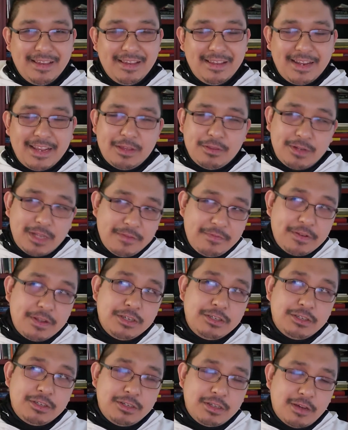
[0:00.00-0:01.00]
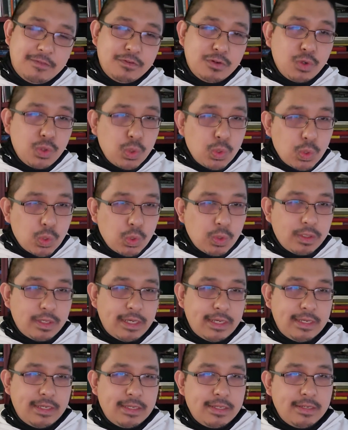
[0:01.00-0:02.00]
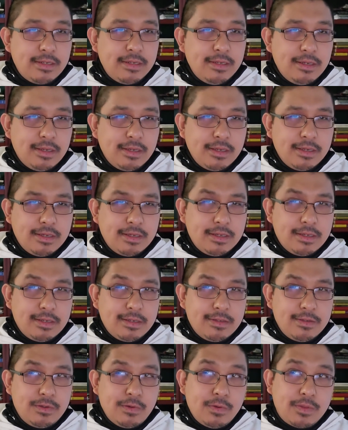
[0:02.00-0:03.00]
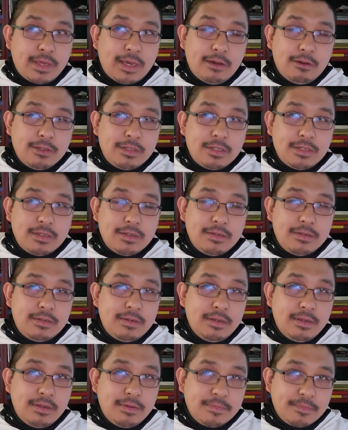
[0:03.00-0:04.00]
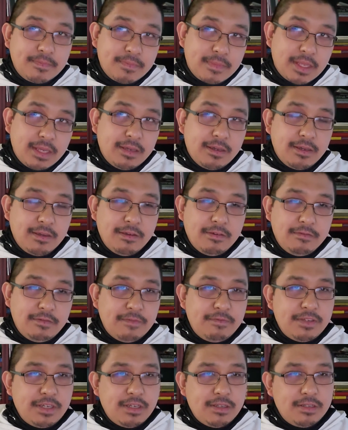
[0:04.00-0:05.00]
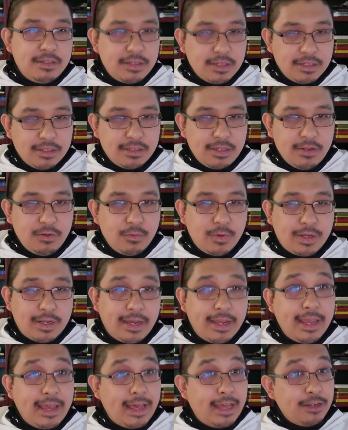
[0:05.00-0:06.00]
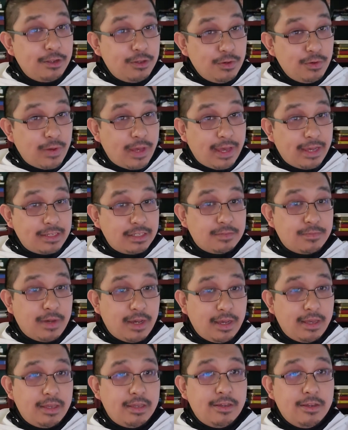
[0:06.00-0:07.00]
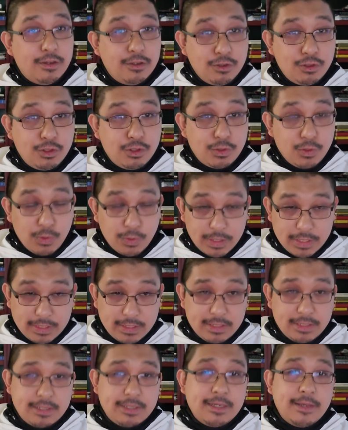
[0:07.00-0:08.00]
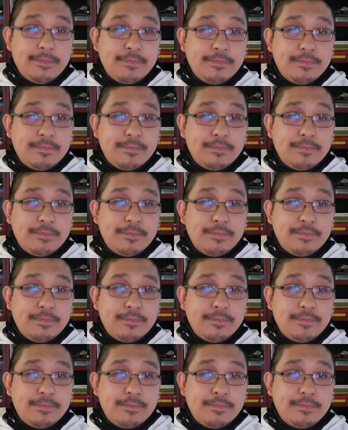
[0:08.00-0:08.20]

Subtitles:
Now, the definition of cool in 2015-16, when I had you as my students,